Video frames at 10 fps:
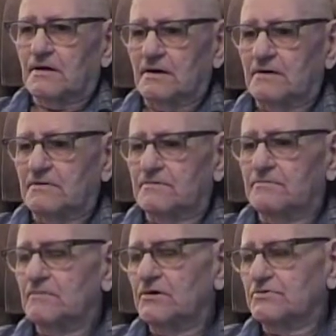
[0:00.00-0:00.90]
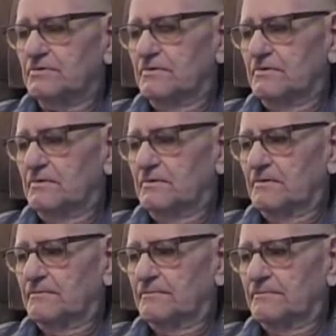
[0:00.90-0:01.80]
had motion,
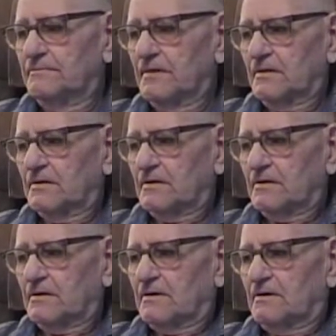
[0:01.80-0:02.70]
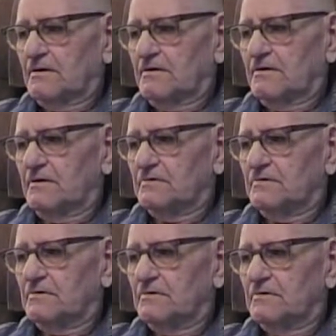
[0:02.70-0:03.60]
and
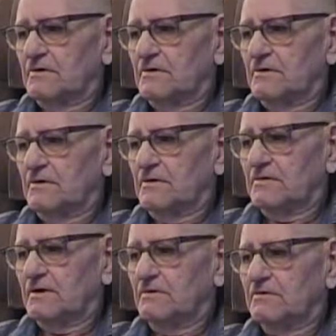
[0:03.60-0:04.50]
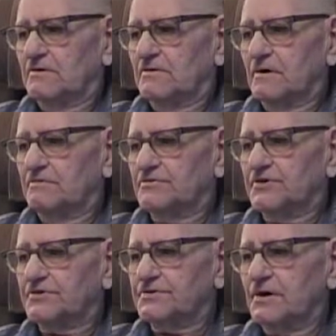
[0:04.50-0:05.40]
so they was
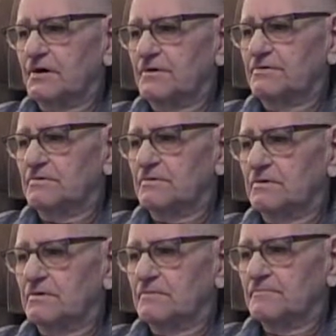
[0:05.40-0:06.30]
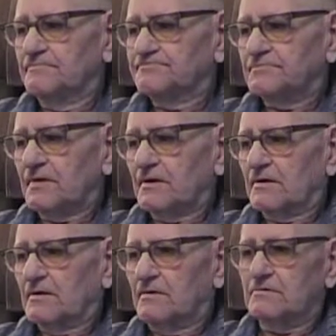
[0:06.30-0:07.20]
6 days
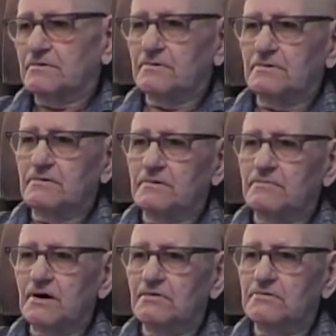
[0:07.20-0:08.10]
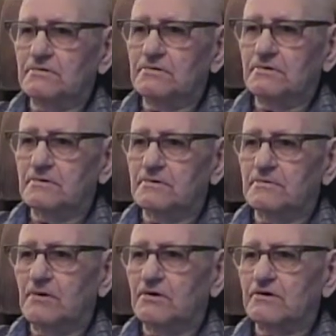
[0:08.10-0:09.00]
on the boat,
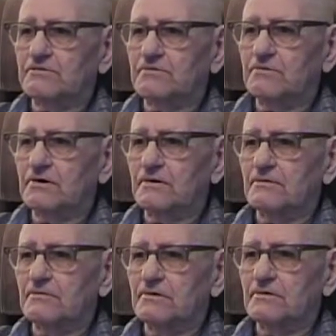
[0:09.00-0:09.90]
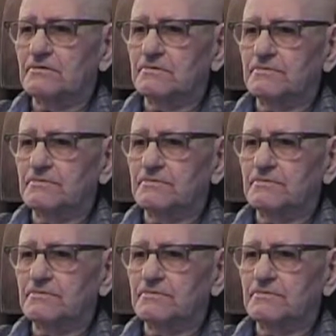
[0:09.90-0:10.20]
barge, whatever it was.